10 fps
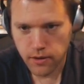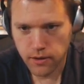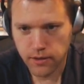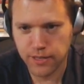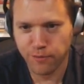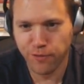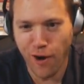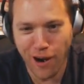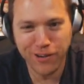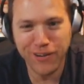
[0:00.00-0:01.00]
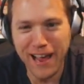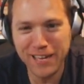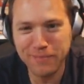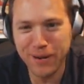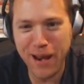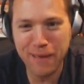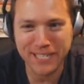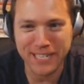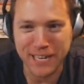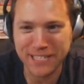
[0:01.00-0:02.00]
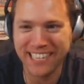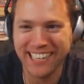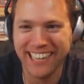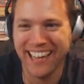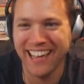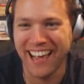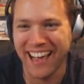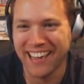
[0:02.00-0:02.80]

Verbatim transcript: Except Far Cry has better aim assist. Are